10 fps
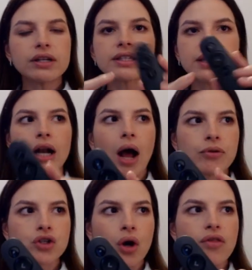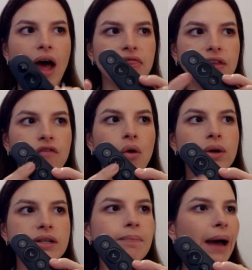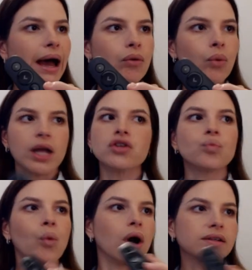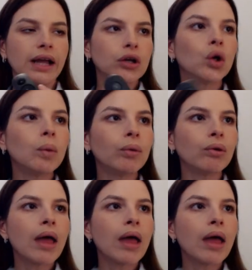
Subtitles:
set up so that the forwards and backwards works like normal,